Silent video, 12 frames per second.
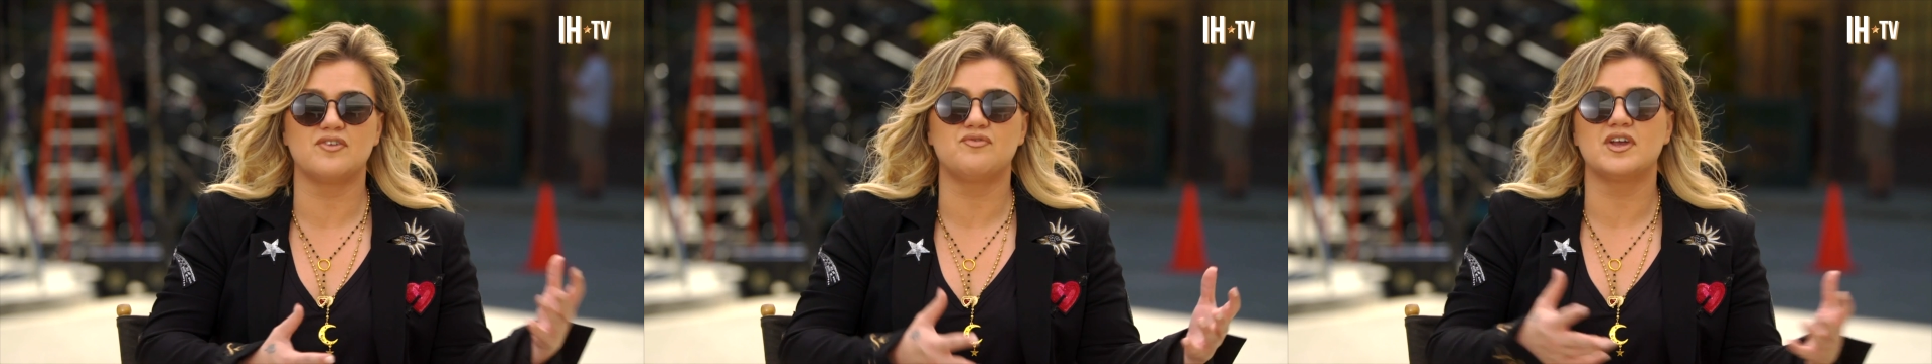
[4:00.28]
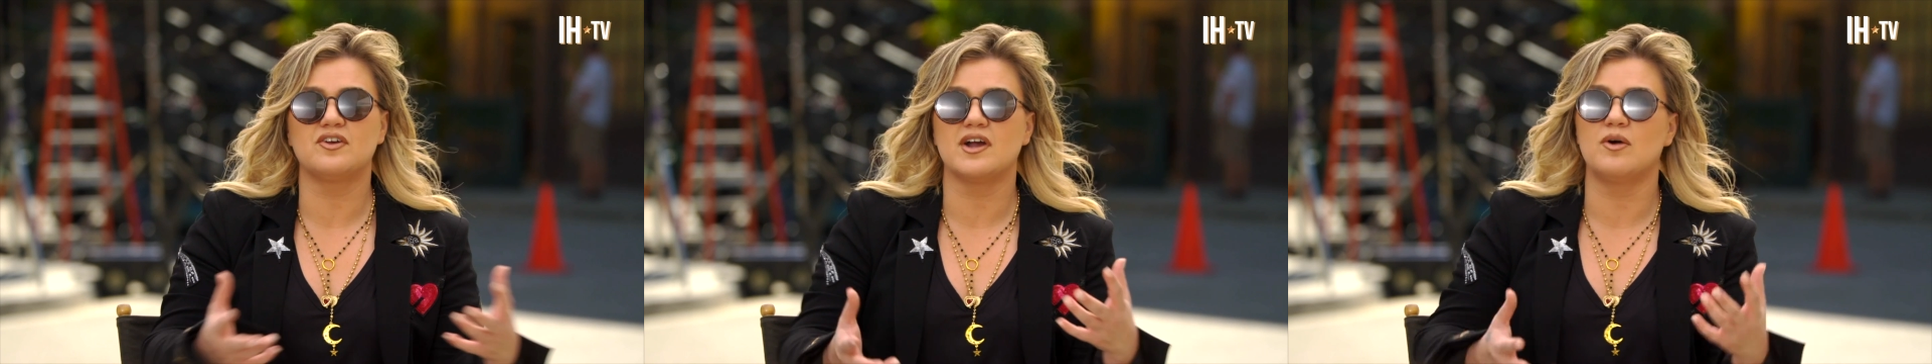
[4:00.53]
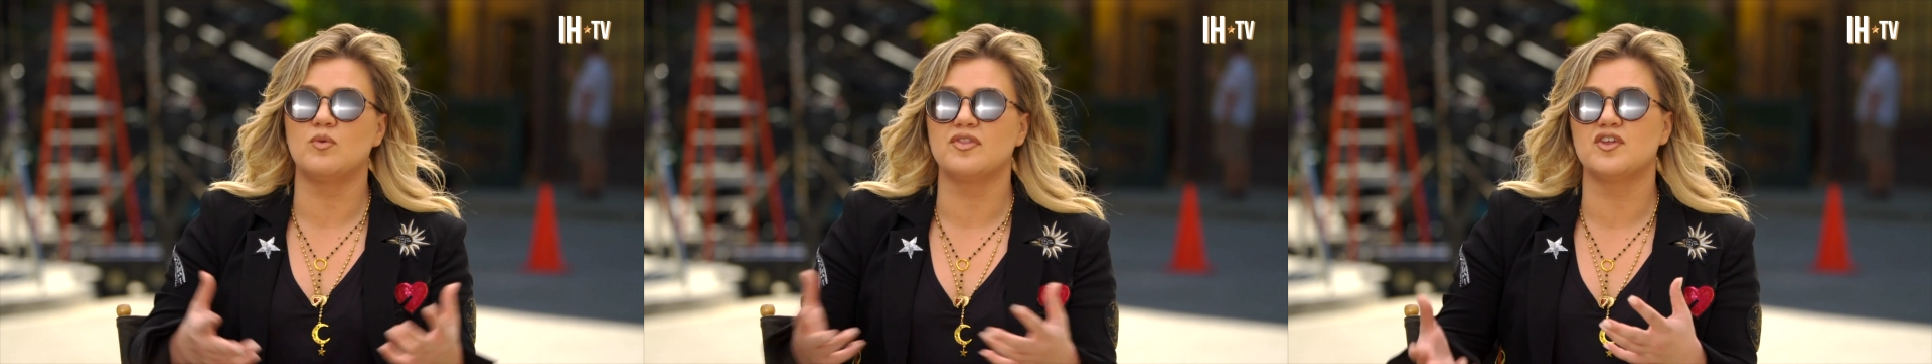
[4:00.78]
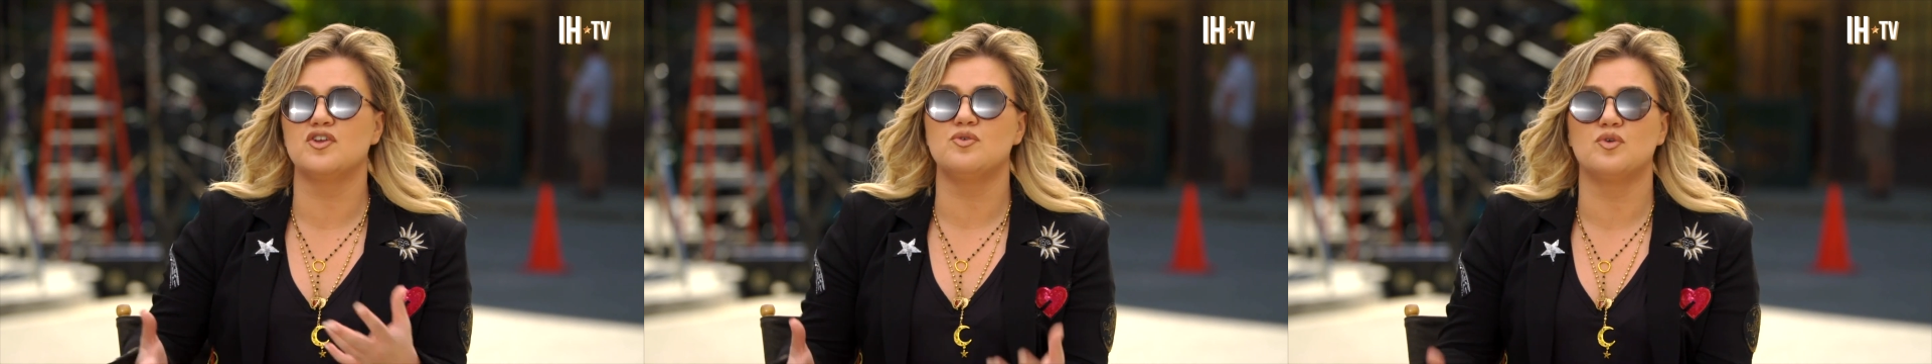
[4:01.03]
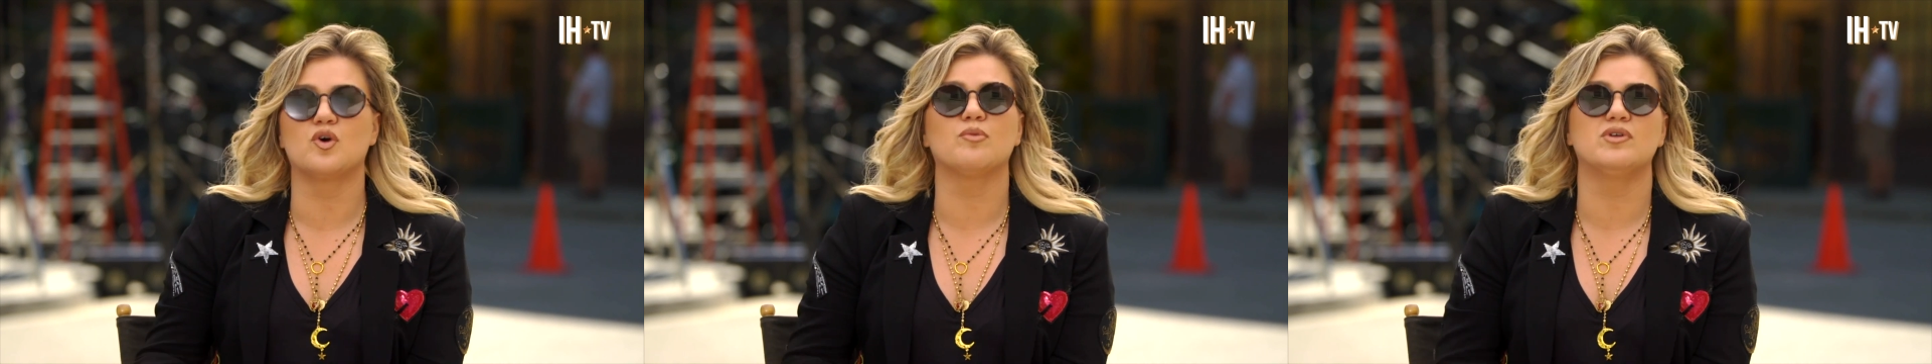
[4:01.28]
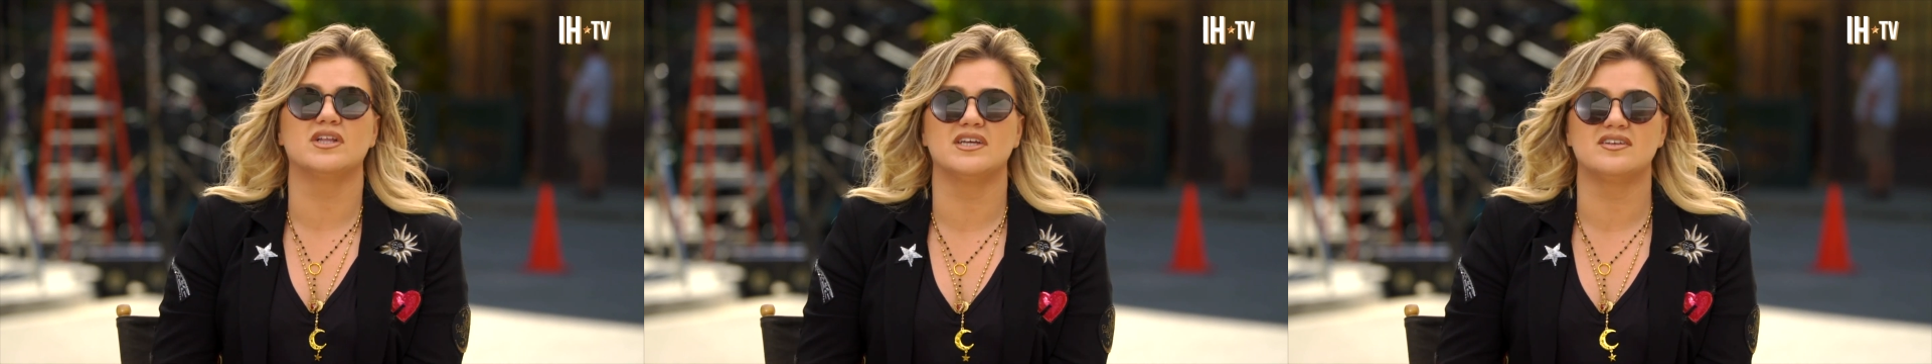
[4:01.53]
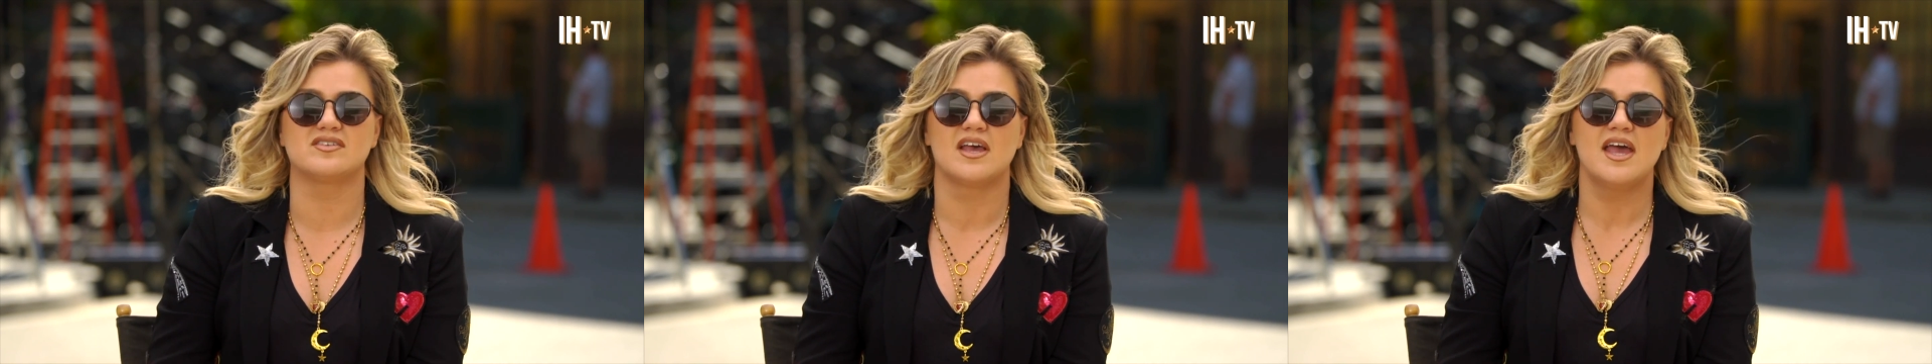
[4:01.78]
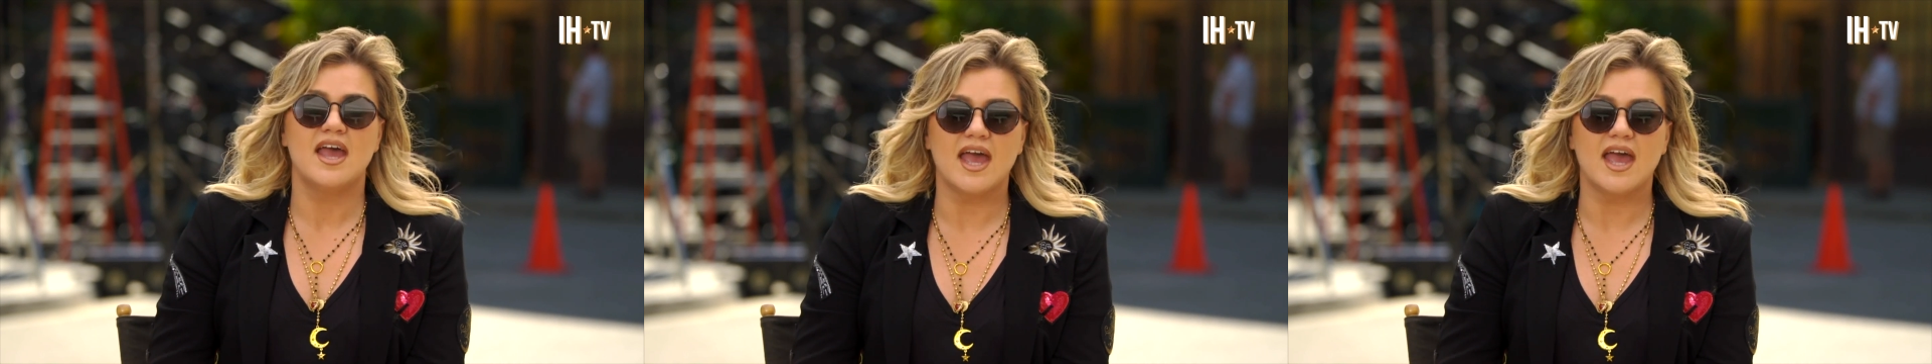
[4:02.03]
to figure out what the new normal is